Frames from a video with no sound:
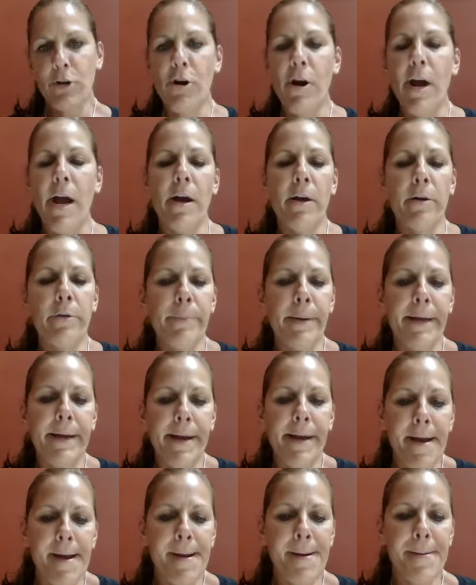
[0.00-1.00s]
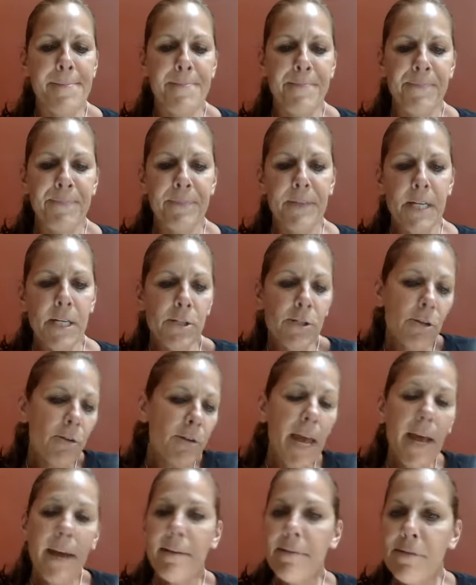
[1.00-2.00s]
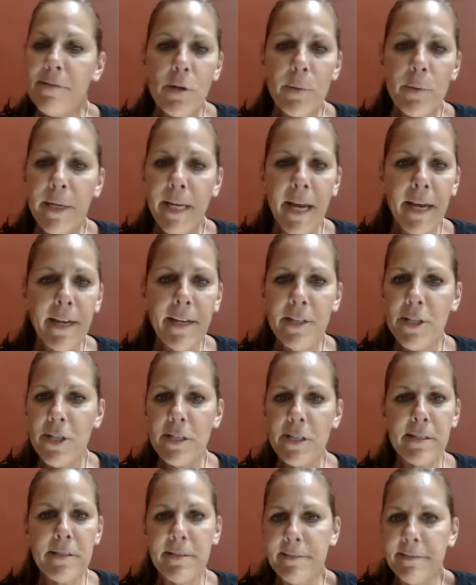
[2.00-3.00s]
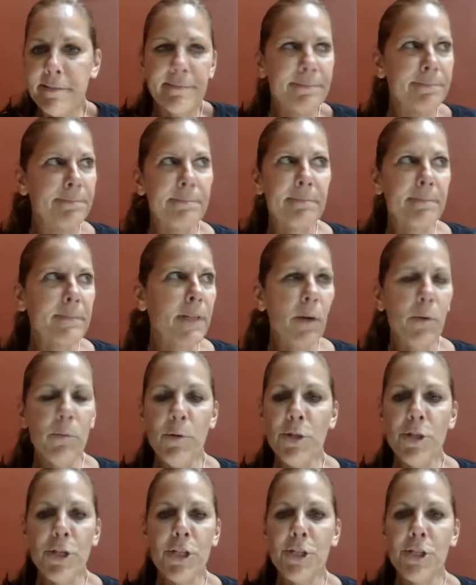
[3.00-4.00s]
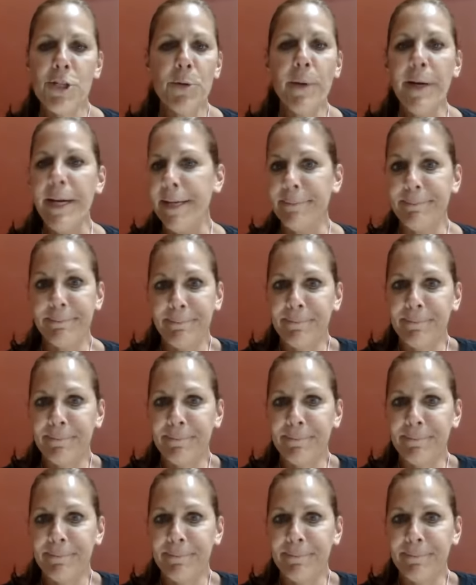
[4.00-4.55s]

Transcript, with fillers: crowd. But um, yeah, so yeah. So we kind of just we're just doing it.